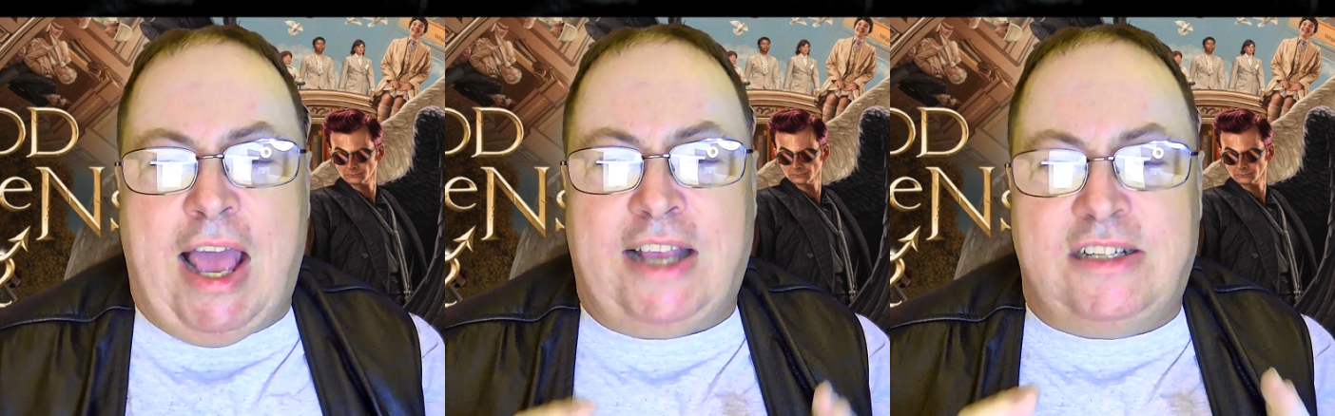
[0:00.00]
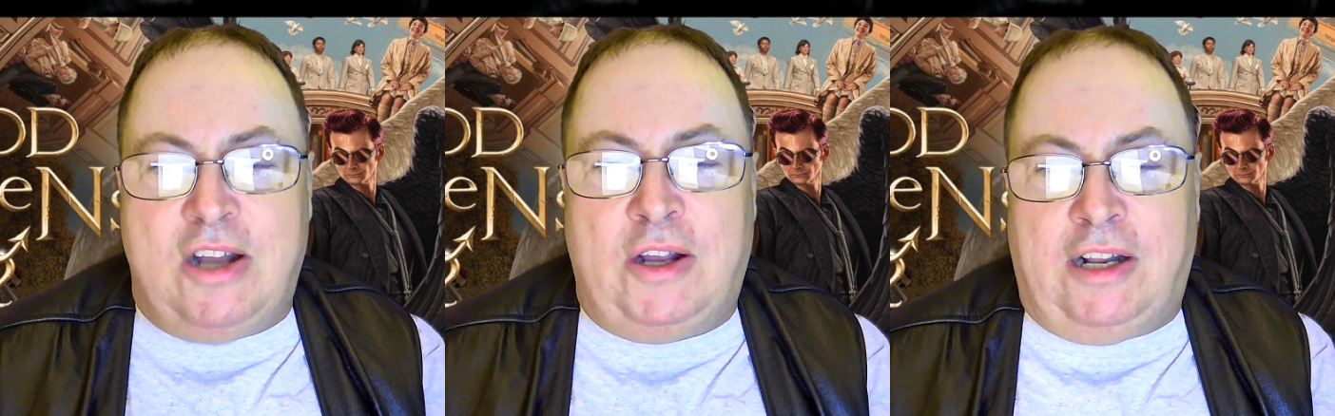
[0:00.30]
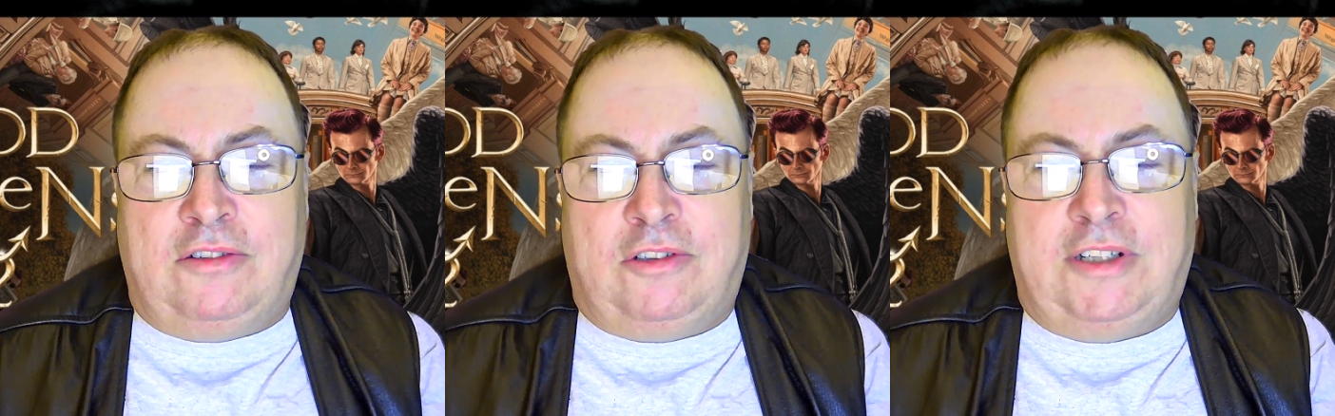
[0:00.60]
Speaker 1: has
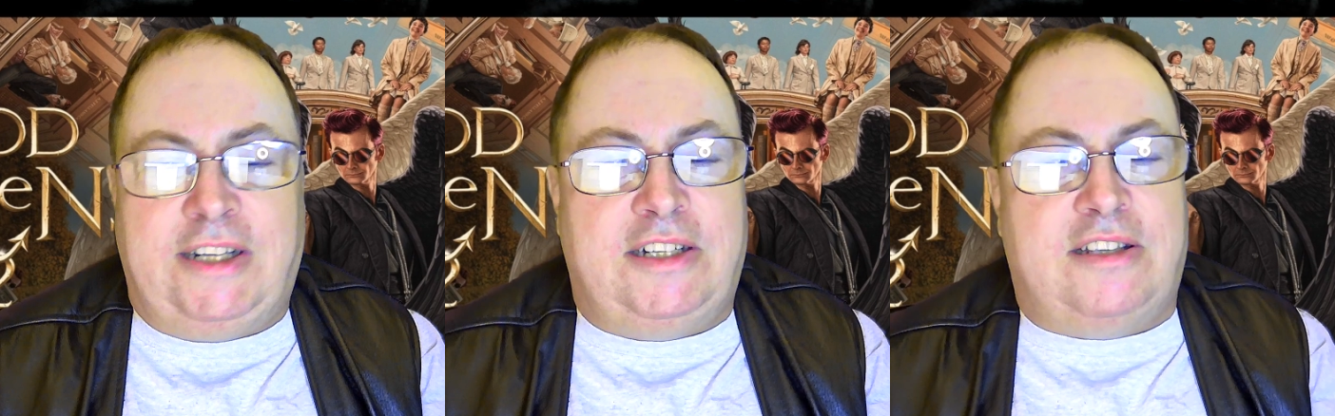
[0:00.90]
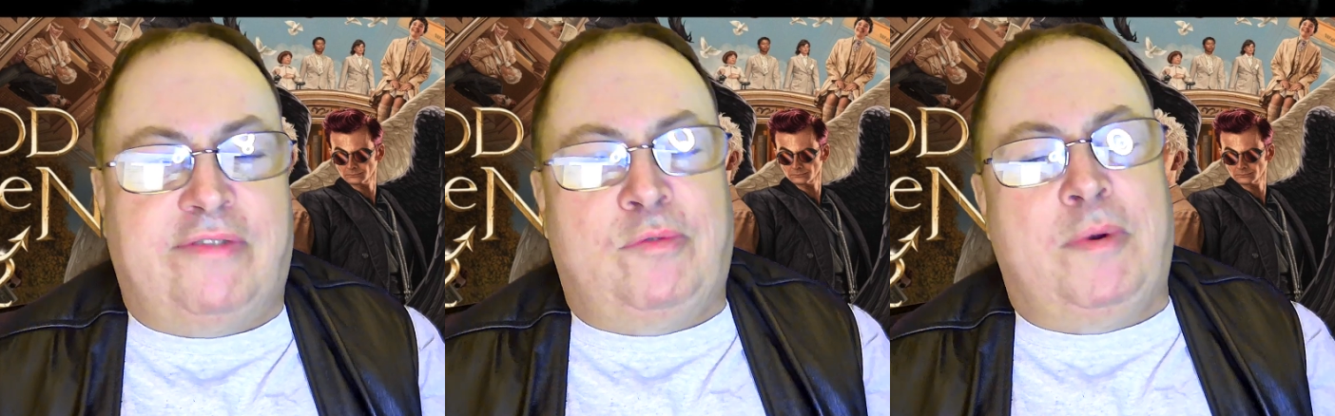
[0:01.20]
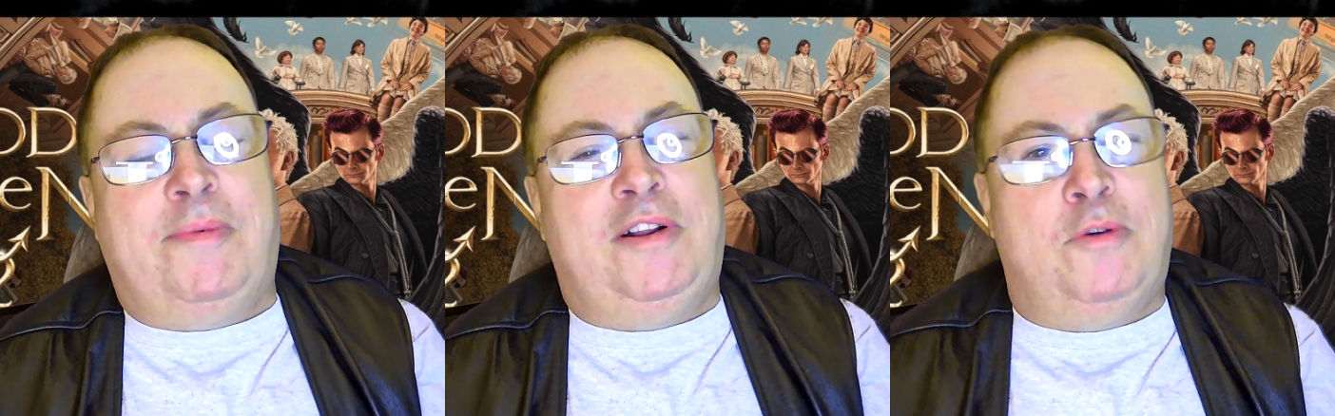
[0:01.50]
nine hundred eighty-seven
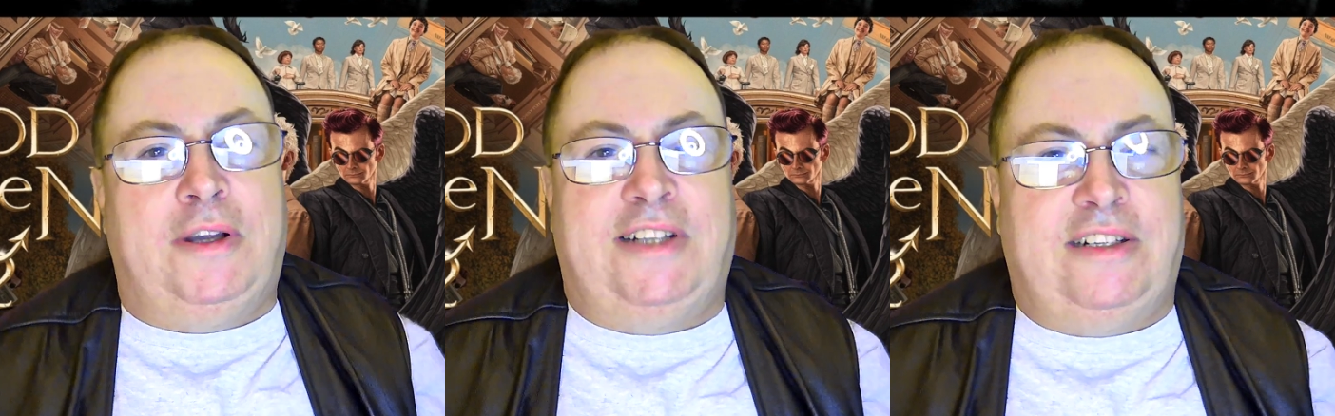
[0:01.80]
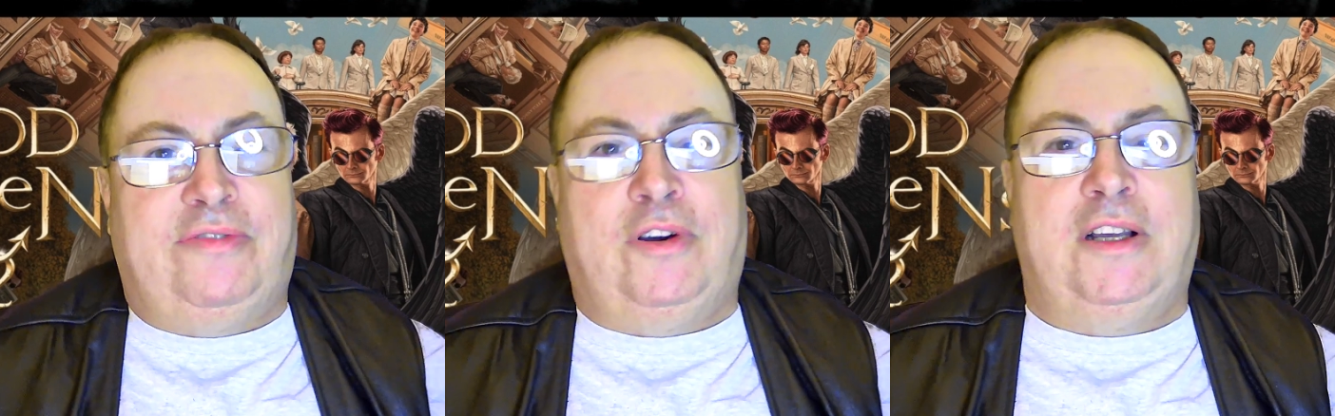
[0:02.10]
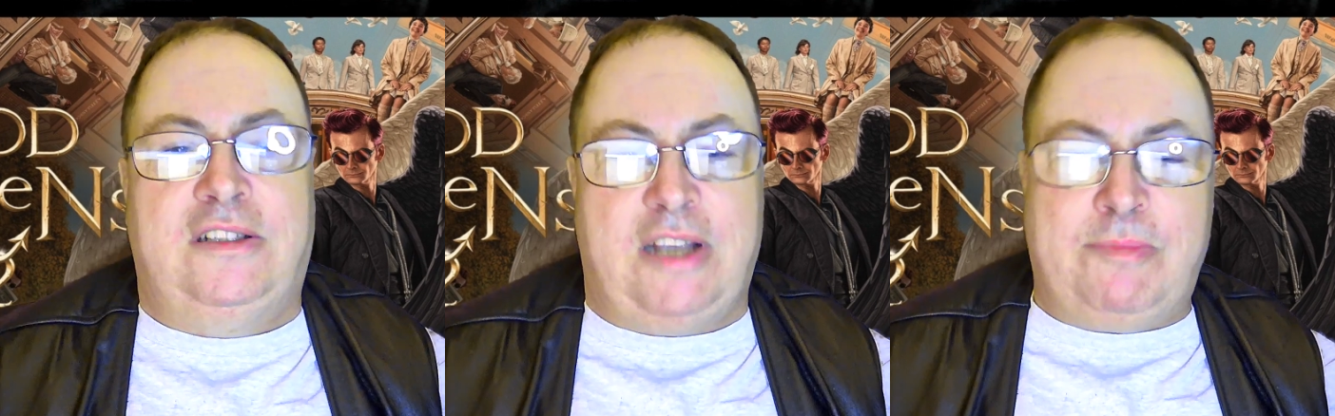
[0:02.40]
women who
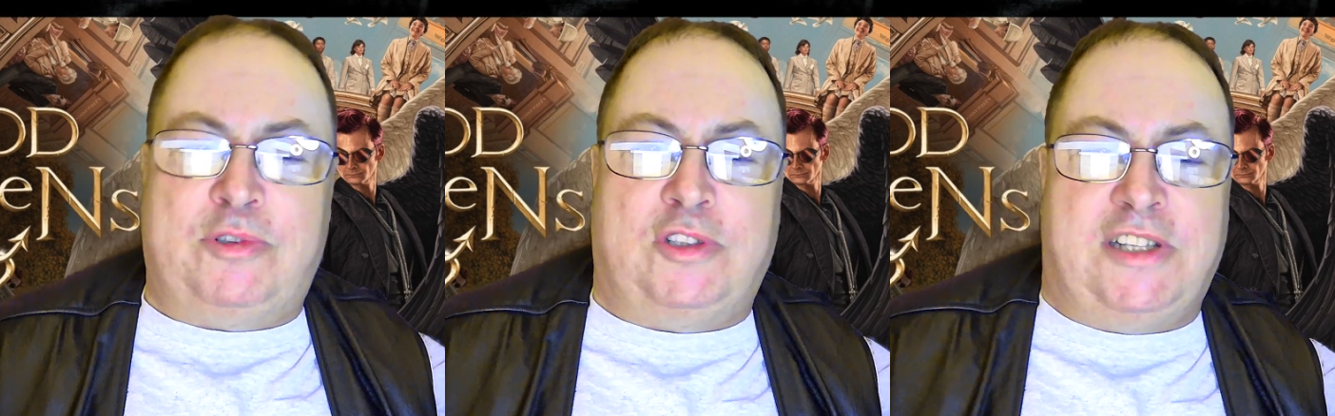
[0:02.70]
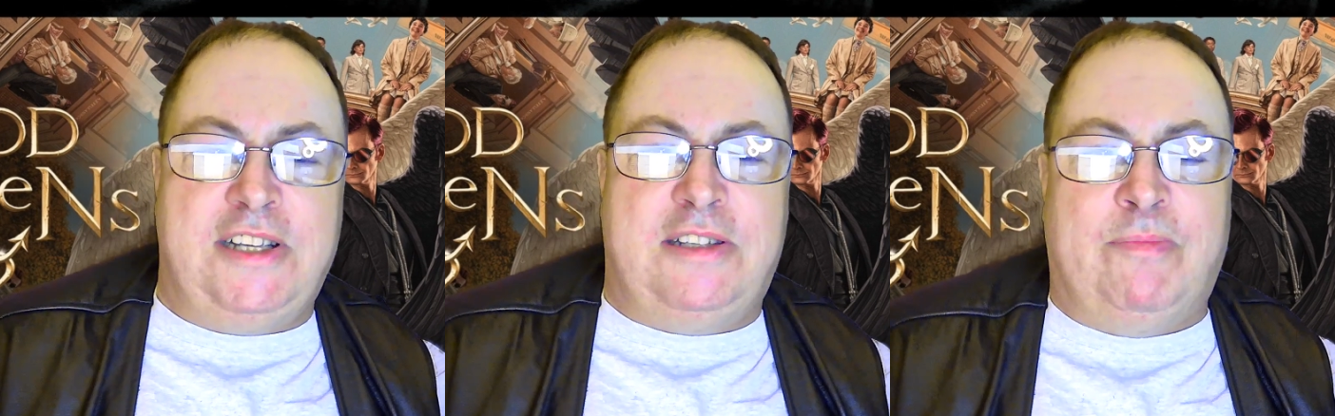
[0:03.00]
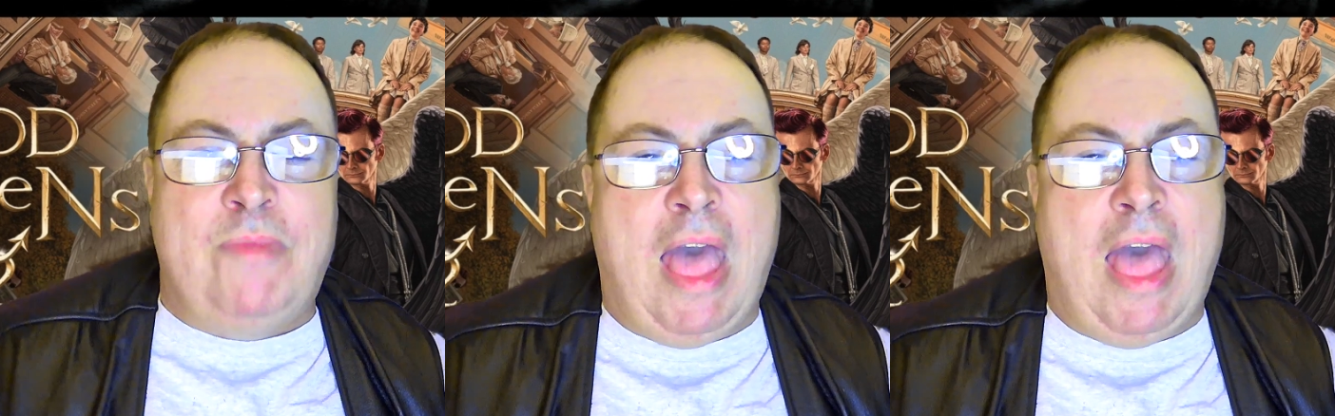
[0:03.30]
identify as seamstresses